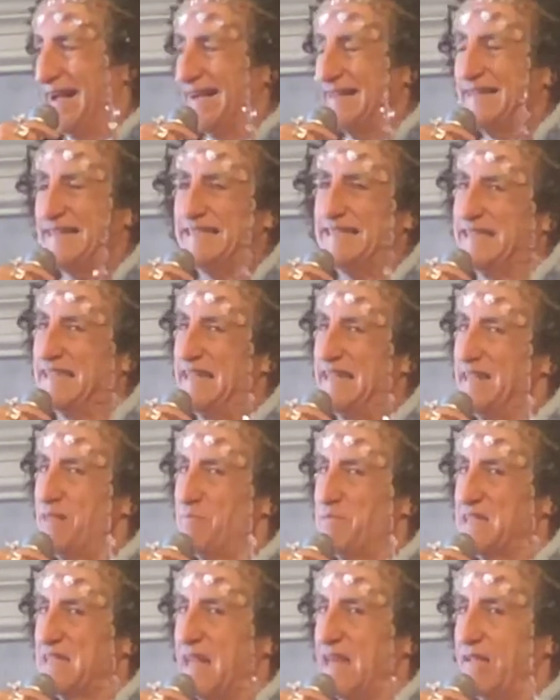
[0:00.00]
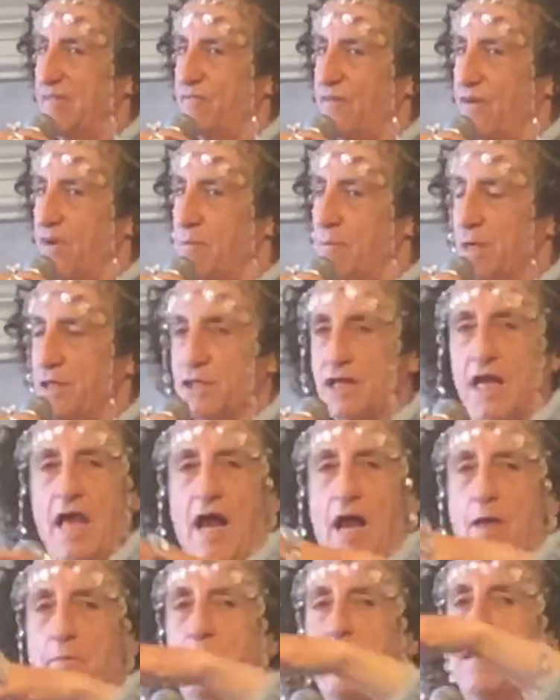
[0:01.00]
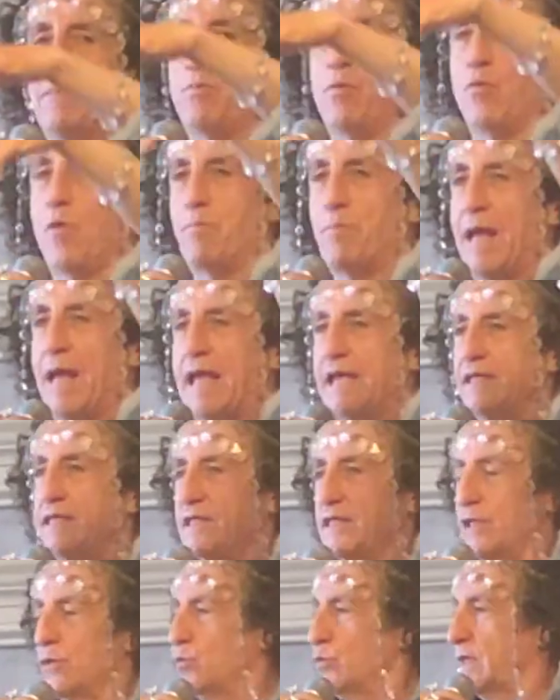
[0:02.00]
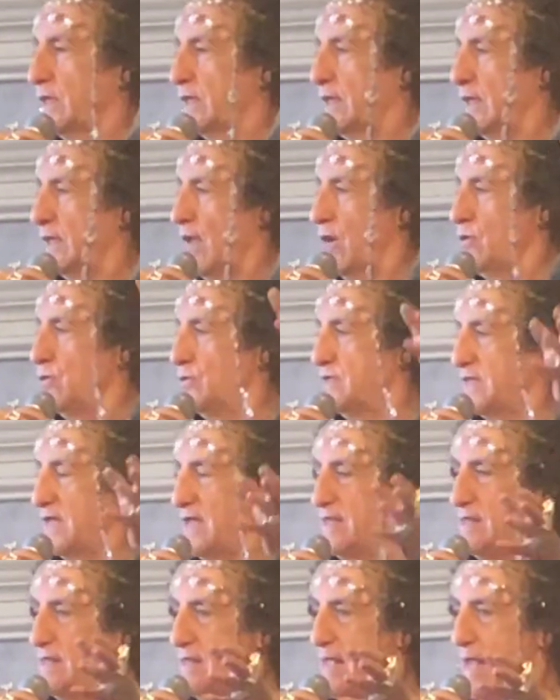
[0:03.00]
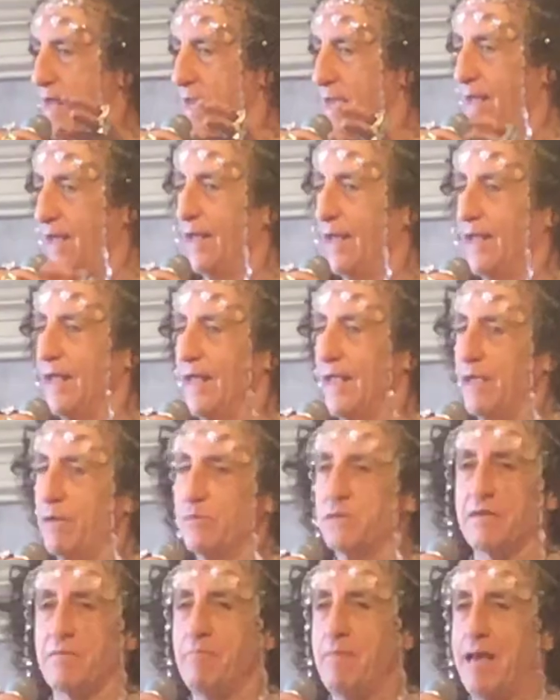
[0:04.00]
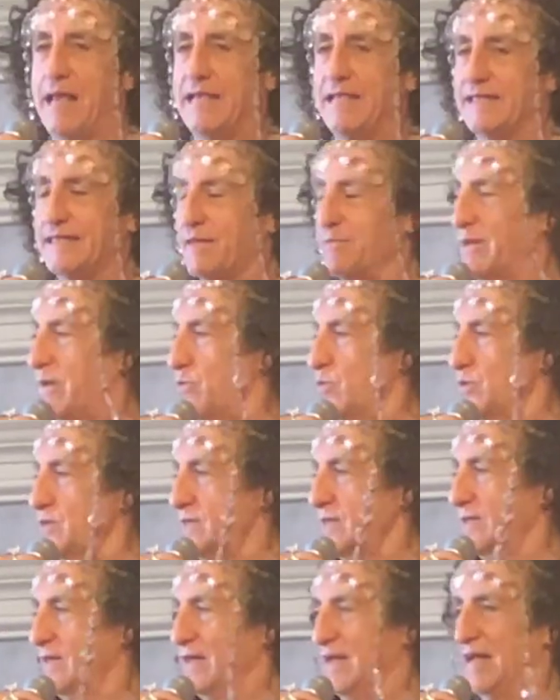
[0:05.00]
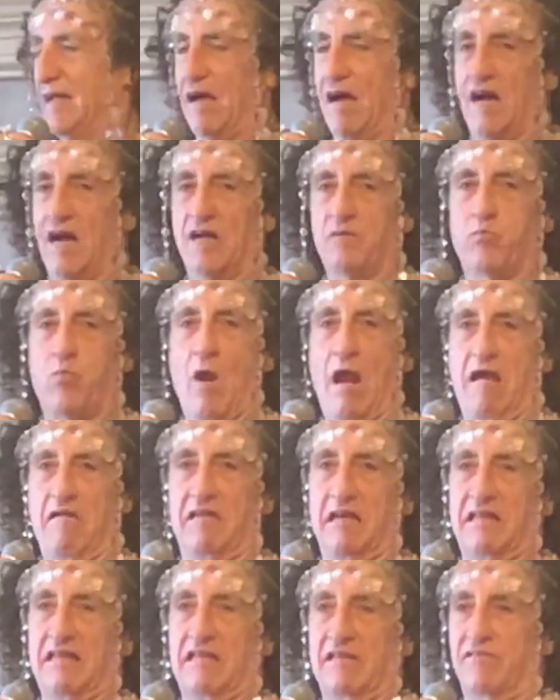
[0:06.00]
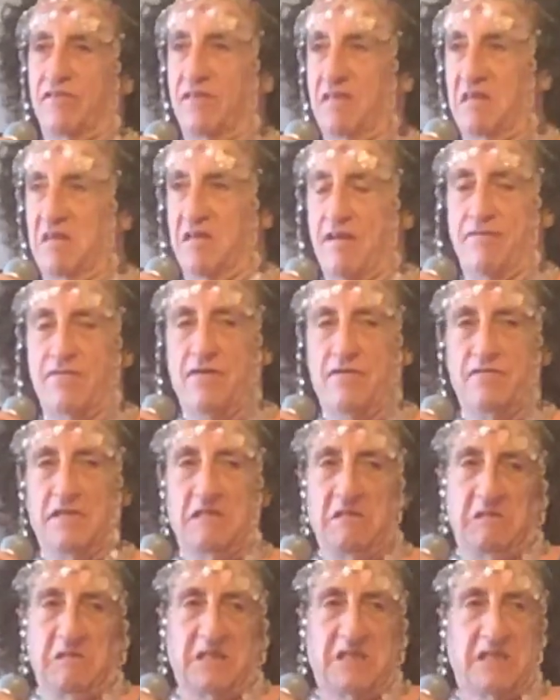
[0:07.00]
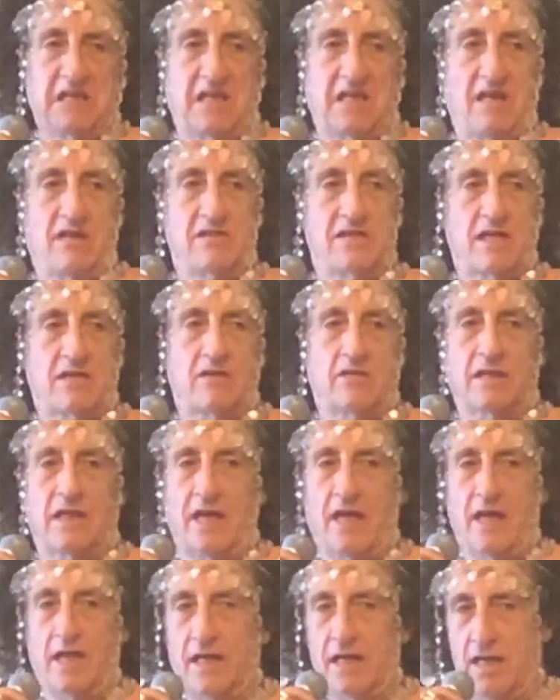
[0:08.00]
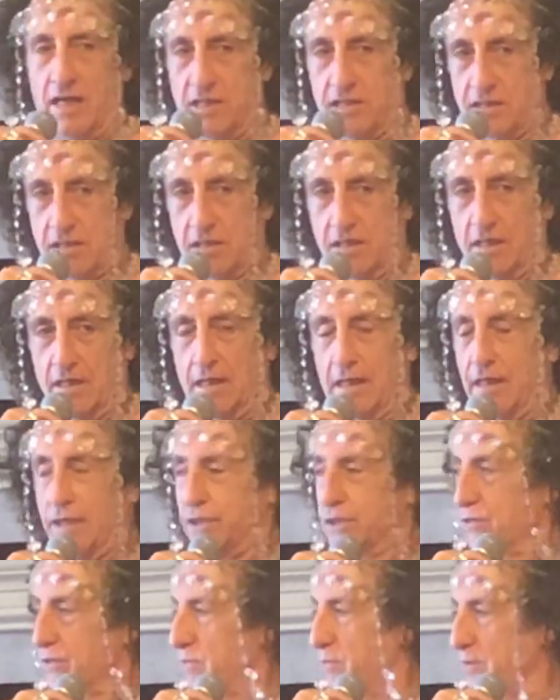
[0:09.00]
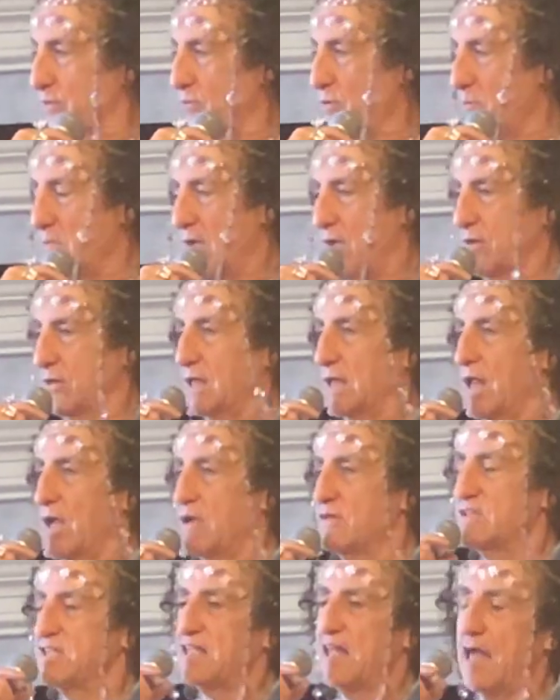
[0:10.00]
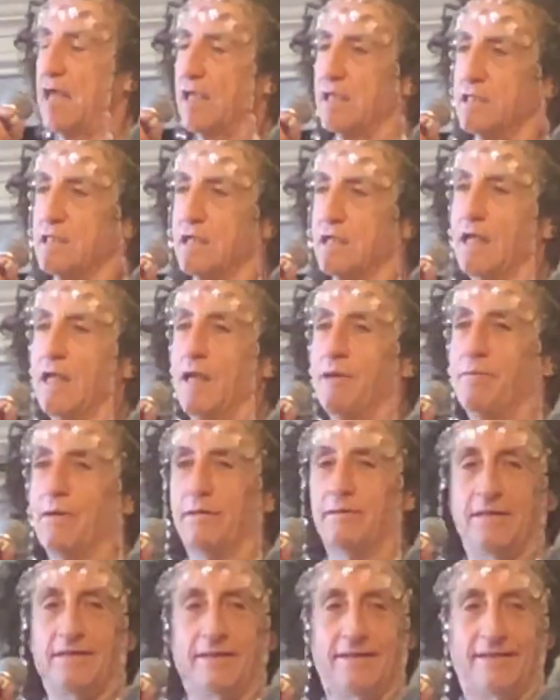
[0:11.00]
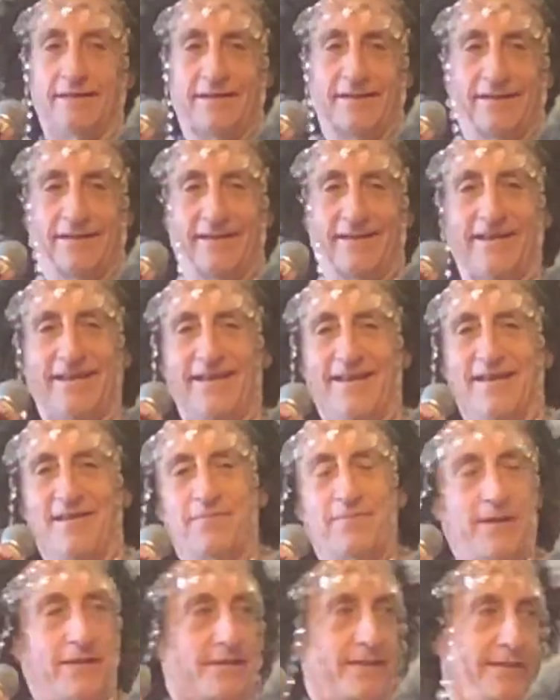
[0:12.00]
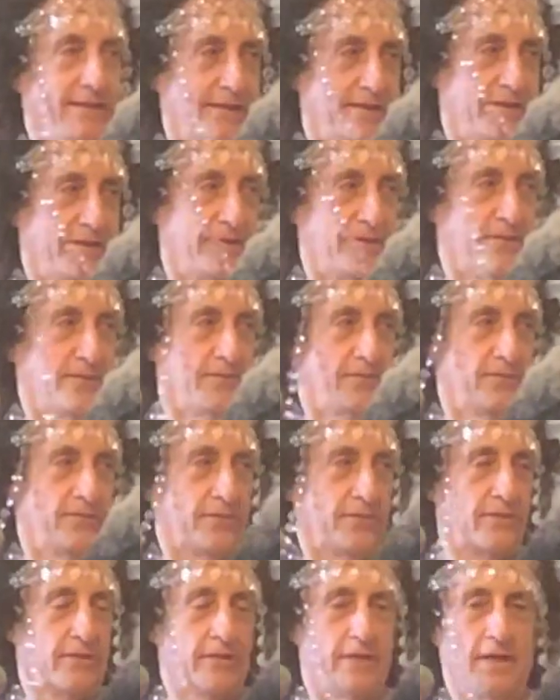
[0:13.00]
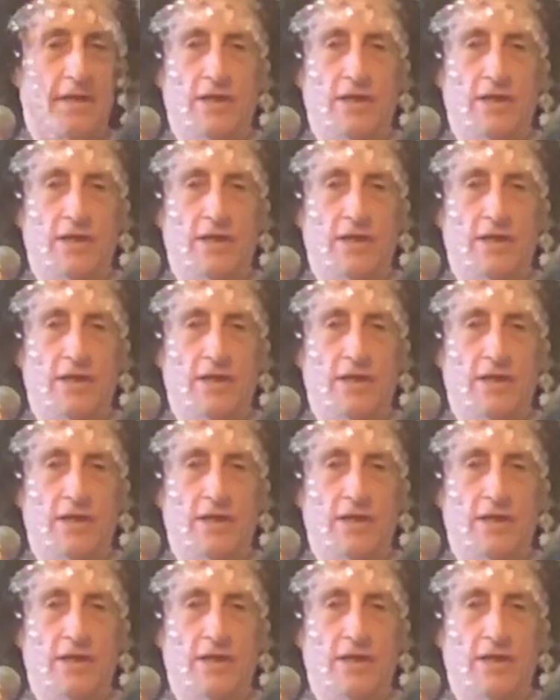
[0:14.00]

I didn't see them selling very much. And people were painting all the clothes in there. It was amazing, but it wasn't... I'd wear anything, I think. I never even looked at the clothes. I couldn't care less. Do you want to know about my own clothes, thanks? So is that place still open? Is that place still open?